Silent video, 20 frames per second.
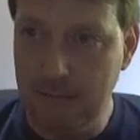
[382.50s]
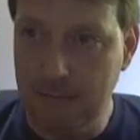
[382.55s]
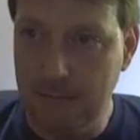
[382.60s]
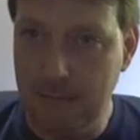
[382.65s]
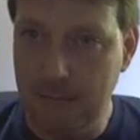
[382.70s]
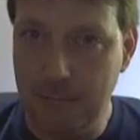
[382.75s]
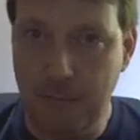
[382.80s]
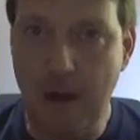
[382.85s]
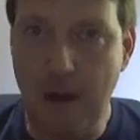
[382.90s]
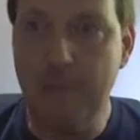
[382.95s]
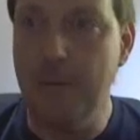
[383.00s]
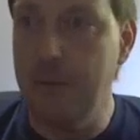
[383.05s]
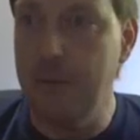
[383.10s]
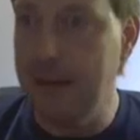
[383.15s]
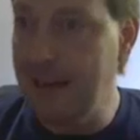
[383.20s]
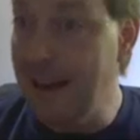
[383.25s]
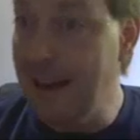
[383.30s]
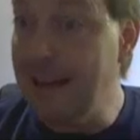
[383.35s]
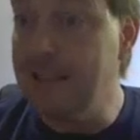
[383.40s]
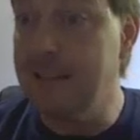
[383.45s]
Probably
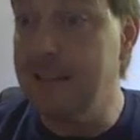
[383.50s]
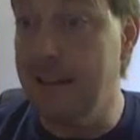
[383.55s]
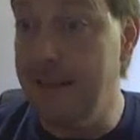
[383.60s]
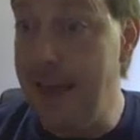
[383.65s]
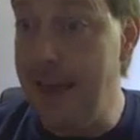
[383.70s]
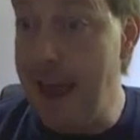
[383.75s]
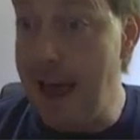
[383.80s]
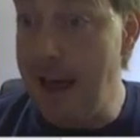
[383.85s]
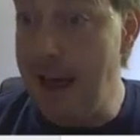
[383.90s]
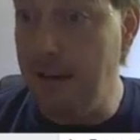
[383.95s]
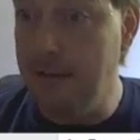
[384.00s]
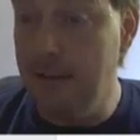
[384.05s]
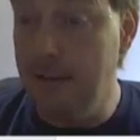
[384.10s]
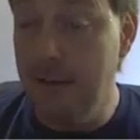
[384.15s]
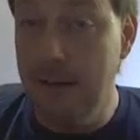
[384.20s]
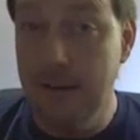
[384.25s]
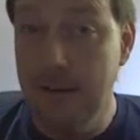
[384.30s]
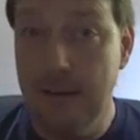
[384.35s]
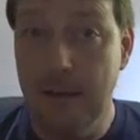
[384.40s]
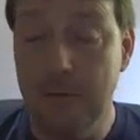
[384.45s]
less than that.
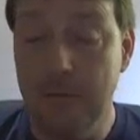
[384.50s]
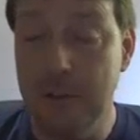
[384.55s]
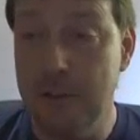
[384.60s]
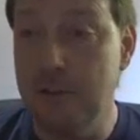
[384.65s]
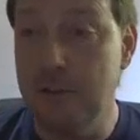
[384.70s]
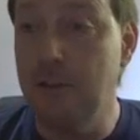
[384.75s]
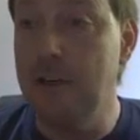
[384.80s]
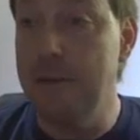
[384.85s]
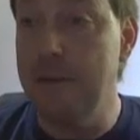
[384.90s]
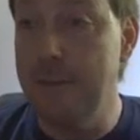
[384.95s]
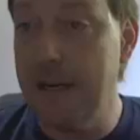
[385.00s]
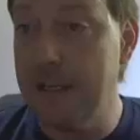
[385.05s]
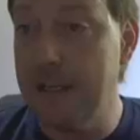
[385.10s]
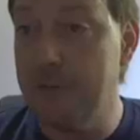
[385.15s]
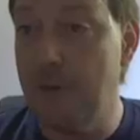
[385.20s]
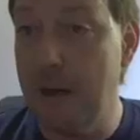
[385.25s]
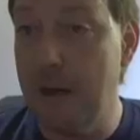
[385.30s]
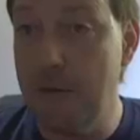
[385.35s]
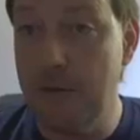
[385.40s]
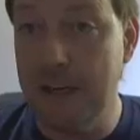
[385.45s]
It was 30 minutes
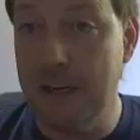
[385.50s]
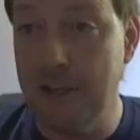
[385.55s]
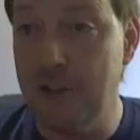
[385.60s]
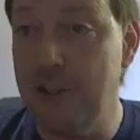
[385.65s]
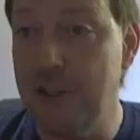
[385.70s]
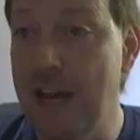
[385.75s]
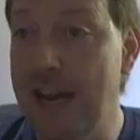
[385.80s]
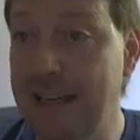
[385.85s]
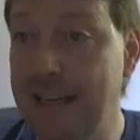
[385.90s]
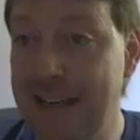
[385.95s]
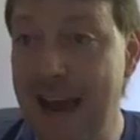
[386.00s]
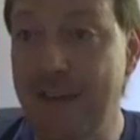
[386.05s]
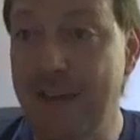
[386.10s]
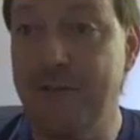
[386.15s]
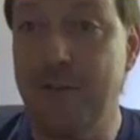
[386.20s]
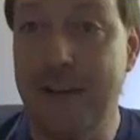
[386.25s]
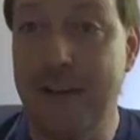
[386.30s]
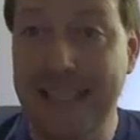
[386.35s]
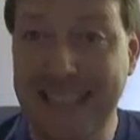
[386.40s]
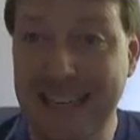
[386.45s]
when I went and checked
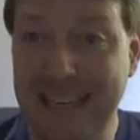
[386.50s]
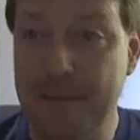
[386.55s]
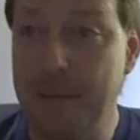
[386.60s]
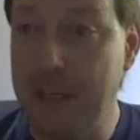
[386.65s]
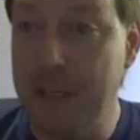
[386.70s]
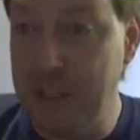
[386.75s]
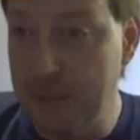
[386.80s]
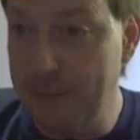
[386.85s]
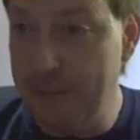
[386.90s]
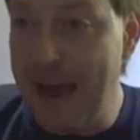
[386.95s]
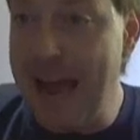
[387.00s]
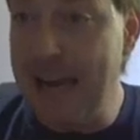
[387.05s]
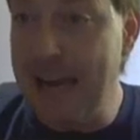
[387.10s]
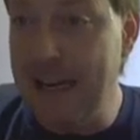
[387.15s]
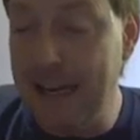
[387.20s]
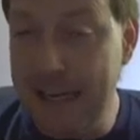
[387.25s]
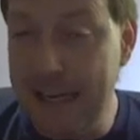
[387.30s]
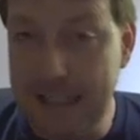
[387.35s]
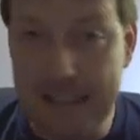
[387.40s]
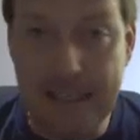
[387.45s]
after I did a bunch of
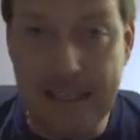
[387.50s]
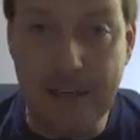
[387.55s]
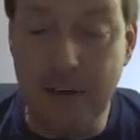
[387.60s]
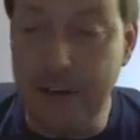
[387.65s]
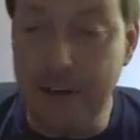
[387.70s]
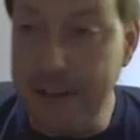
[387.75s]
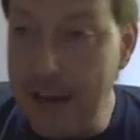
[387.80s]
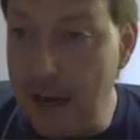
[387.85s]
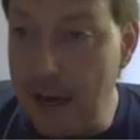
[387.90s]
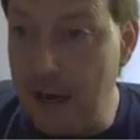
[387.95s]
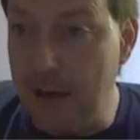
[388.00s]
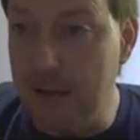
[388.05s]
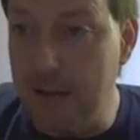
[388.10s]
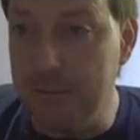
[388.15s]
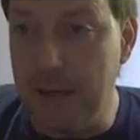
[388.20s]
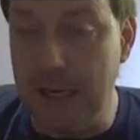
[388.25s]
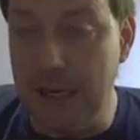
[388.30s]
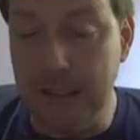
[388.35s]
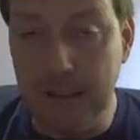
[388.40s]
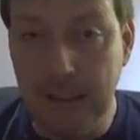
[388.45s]
backlinks here and there,
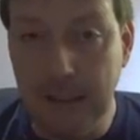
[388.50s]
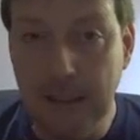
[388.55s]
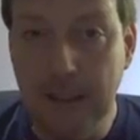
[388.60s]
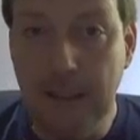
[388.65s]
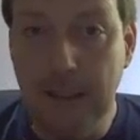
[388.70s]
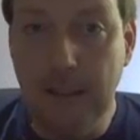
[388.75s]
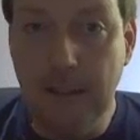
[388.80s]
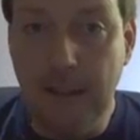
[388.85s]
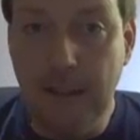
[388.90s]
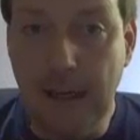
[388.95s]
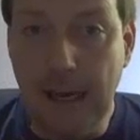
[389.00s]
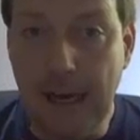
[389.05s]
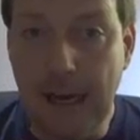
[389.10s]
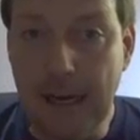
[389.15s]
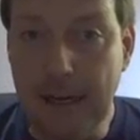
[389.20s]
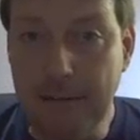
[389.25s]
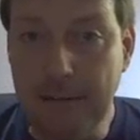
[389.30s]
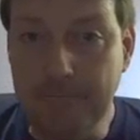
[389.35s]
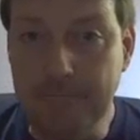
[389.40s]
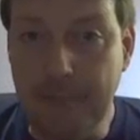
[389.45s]
but
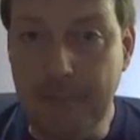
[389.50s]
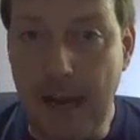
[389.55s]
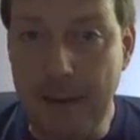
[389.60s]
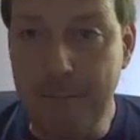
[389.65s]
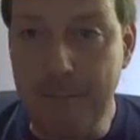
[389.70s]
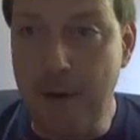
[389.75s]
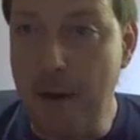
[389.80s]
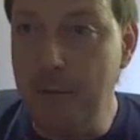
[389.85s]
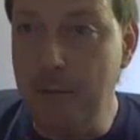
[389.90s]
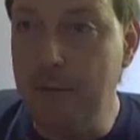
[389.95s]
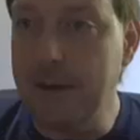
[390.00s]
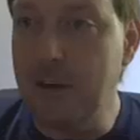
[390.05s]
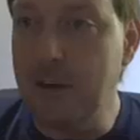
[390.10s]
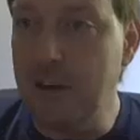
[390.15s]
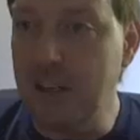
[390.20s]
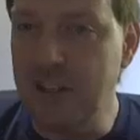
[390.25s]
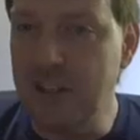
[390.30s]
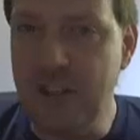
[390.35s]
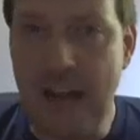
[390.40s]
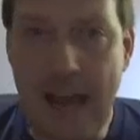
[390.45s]
I probably could
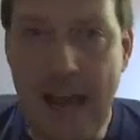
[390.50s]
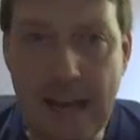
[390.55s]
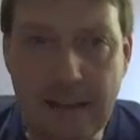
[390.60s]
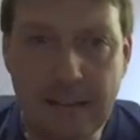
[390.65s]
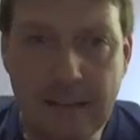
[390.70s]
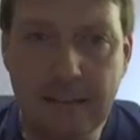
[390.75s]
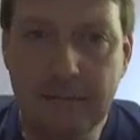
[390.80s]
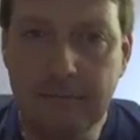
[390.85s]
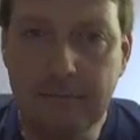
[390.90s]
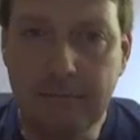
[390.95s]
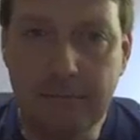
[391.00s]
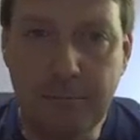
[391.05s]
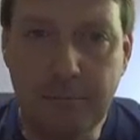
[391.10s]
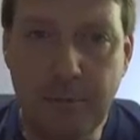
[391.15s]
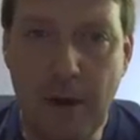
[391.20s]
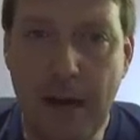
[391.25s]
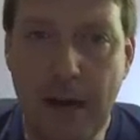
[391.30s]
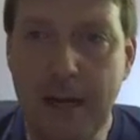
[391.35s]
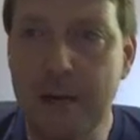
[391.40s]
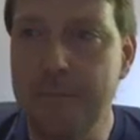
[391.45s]
have checked
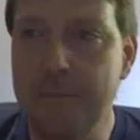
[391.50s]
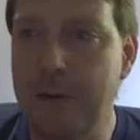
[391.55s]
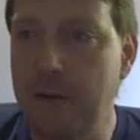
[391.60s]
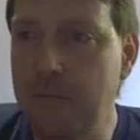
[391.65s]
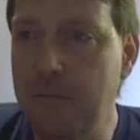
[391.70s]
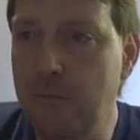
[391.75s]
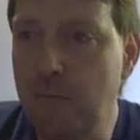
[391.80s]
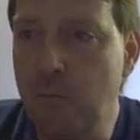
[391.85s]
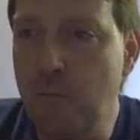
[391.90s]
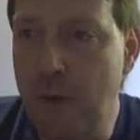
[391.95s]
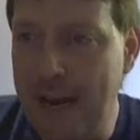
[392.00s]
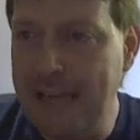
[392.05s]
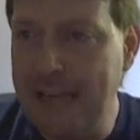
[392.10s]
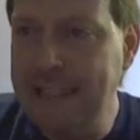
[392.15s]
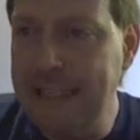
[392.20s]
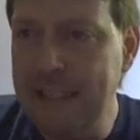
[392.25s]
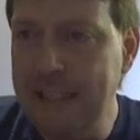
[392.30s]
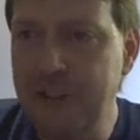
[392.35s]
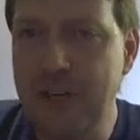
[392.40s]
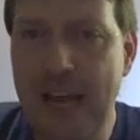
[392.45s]
prior, but when I
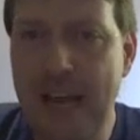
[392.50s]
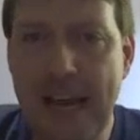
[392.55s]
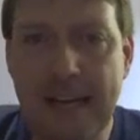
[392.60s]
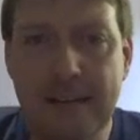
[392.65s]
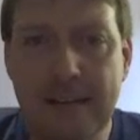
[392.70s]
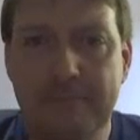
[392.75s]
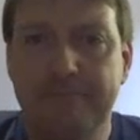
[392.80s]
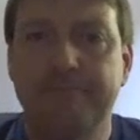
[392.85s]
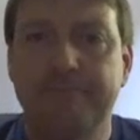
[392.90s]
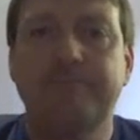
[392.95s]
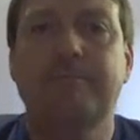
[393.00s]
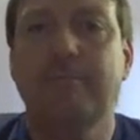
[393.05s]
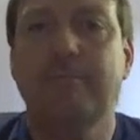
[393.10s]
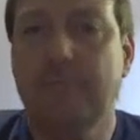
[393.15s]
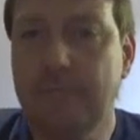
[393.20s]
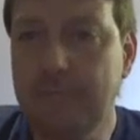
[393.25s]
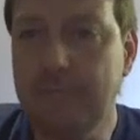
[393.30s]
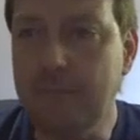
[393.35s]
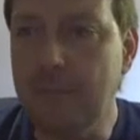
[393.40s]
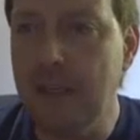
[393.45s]
did check,
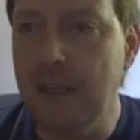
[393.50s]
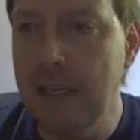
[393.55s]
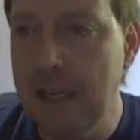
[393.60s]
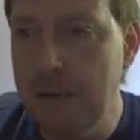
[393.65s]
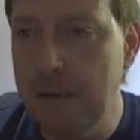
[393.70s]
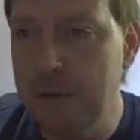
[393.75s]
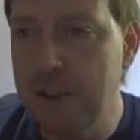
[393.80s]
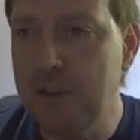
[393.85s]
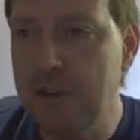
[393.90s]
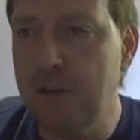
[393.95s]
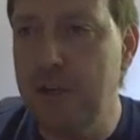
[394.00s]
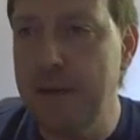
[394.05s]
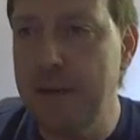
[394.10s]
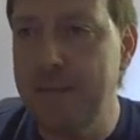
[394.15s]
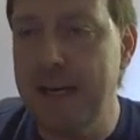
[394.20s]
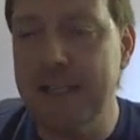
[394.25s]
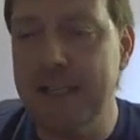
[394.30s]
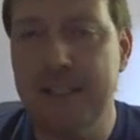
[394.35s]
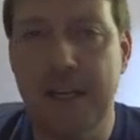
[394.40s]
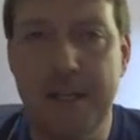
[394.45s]
it was 30
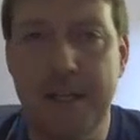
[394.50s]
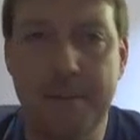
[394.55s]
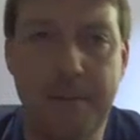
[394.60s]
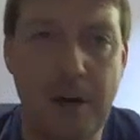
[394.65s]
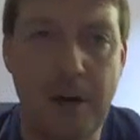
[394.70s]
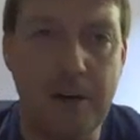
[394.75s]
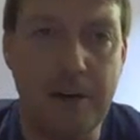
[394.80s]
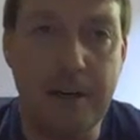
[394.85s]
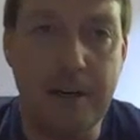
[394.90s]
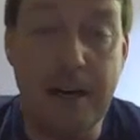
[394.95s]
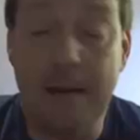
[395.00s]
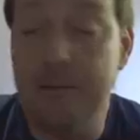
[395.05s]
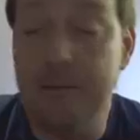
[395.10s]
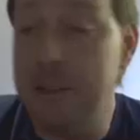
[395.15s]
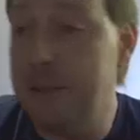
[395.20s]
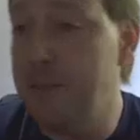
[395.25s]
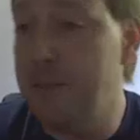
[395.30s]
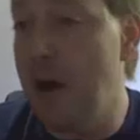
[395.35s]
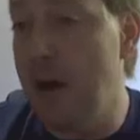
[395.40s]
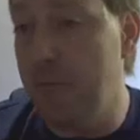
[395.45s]
minutes on the mark and I was
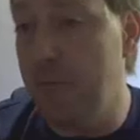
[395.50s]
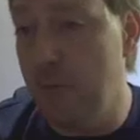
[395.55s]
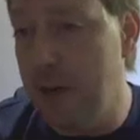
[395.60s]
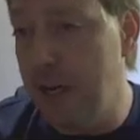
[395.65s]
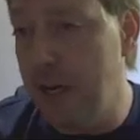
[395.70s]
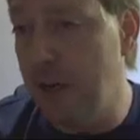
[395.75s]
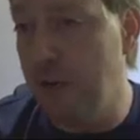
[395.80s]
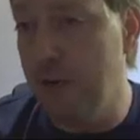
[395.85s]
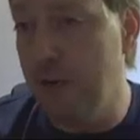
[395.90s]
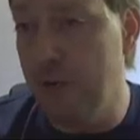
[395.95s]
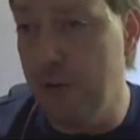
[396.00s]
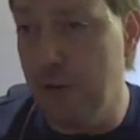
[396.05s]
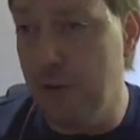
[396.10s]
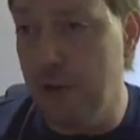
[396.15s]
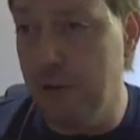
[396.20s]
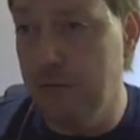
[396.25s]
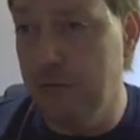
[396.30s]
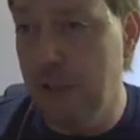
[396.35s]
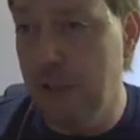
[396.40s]
spot 1 on Google